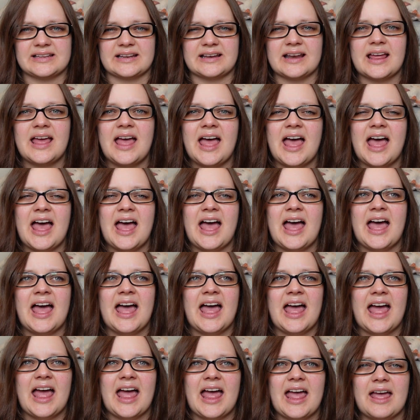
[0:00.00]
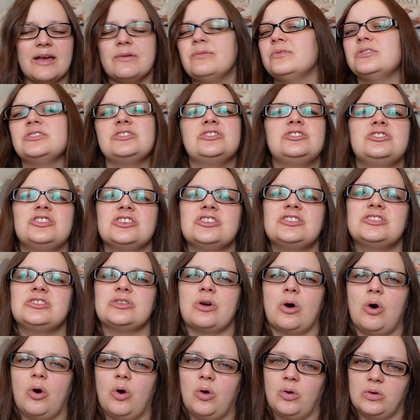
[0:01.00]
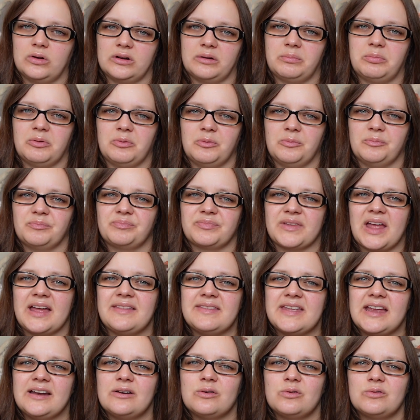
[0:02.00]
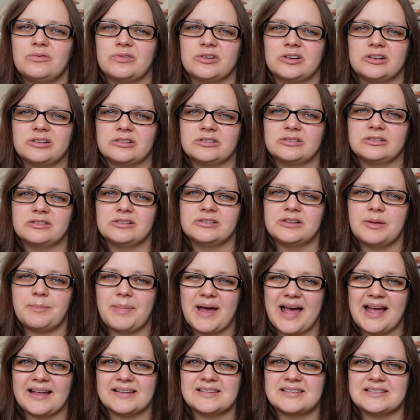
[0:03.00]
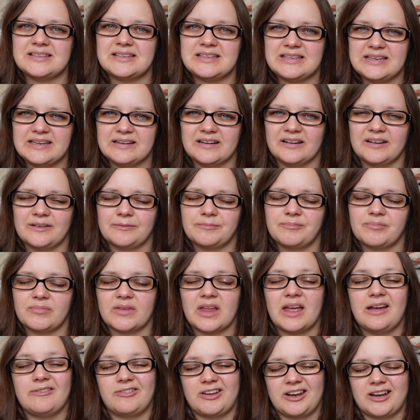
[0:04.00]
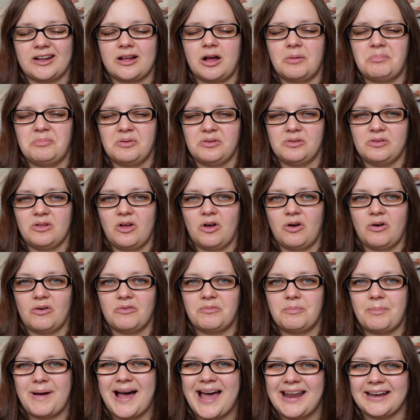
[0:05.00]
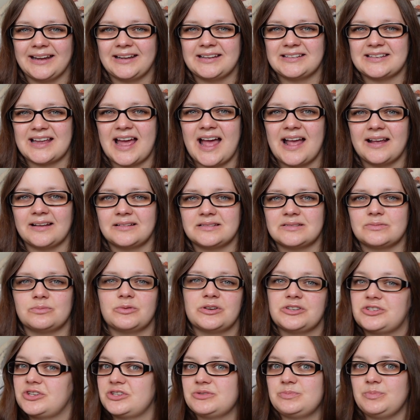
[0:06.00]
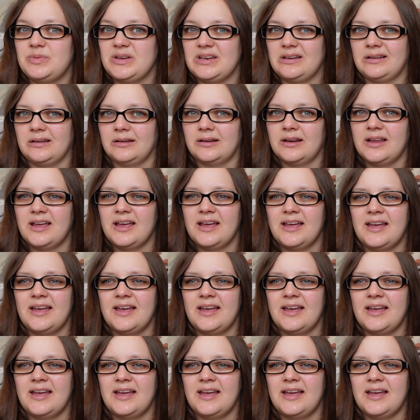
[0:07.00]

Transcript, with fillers: and it was just horrible. And then over the past year, I've had a couple of panic attacks, which has been